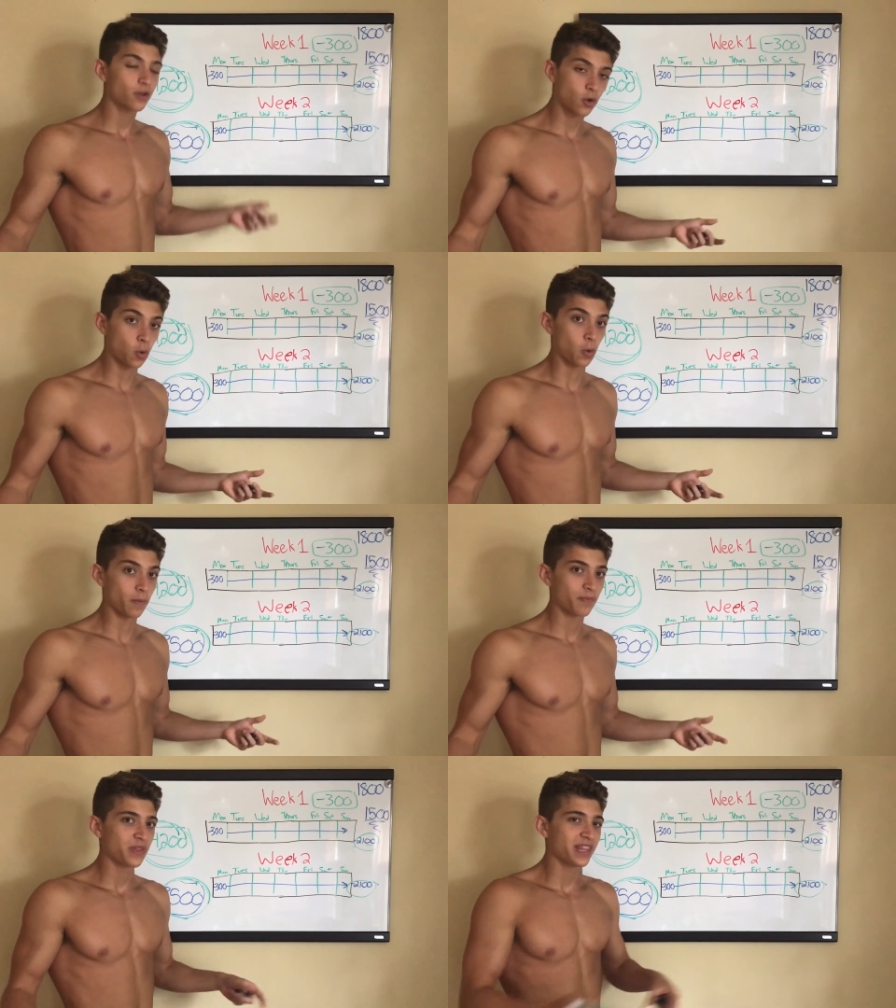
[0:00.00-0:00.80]
Cool.
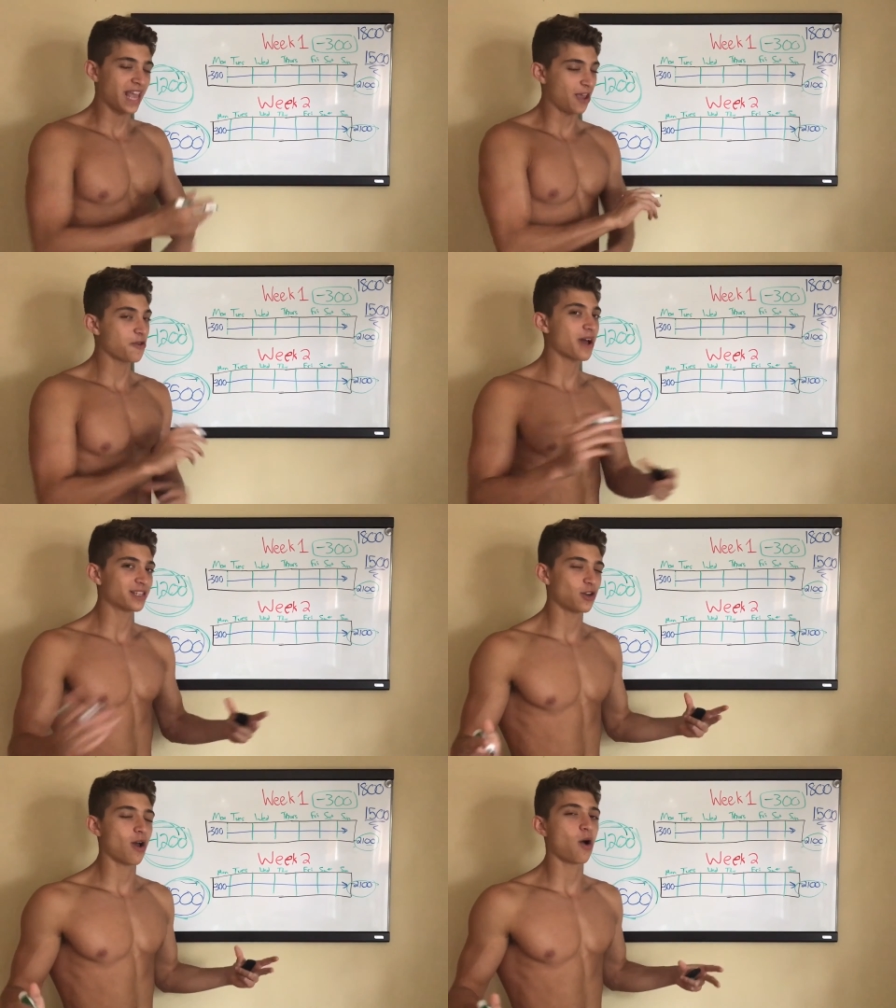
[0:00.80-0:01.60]
Now you
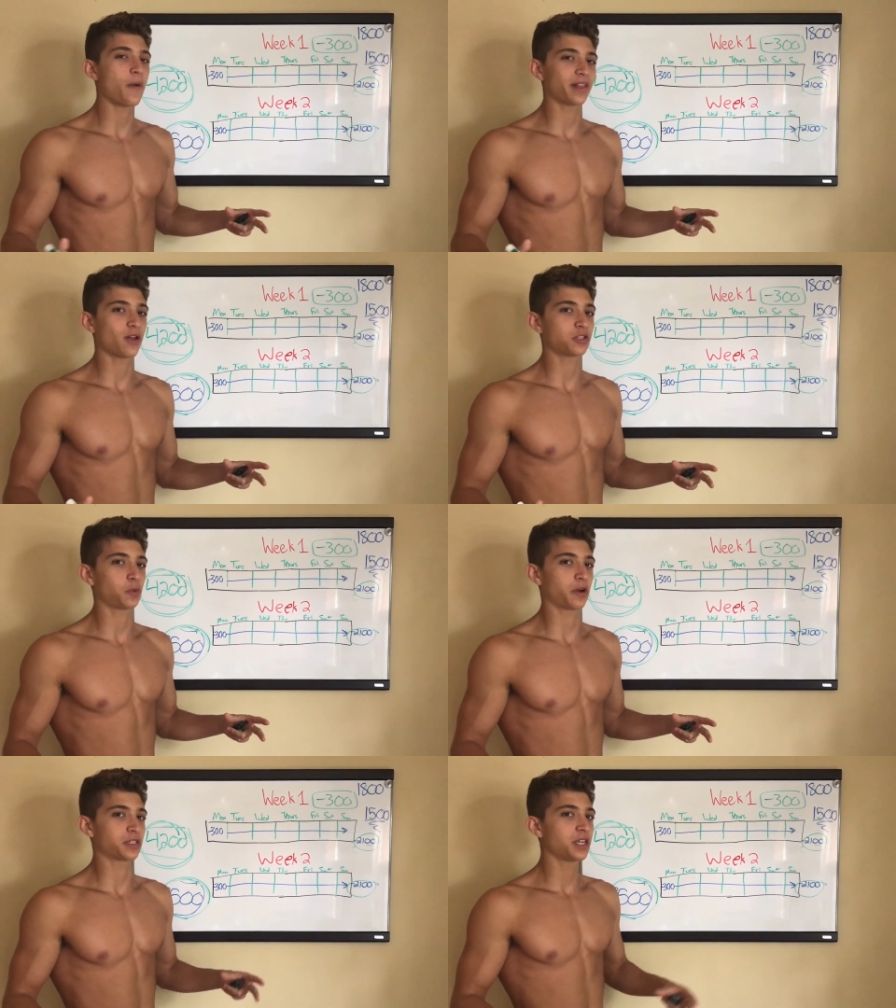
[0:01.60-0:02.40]
guys know how weight loss
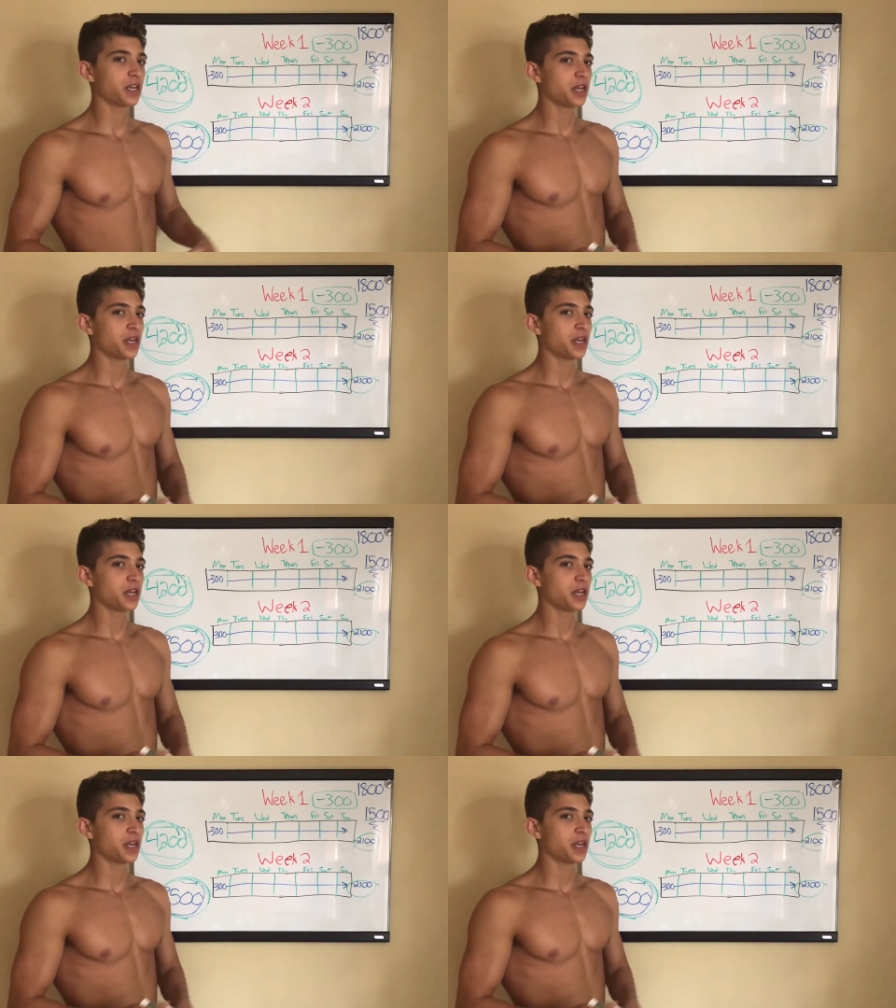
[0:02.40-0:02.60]
works.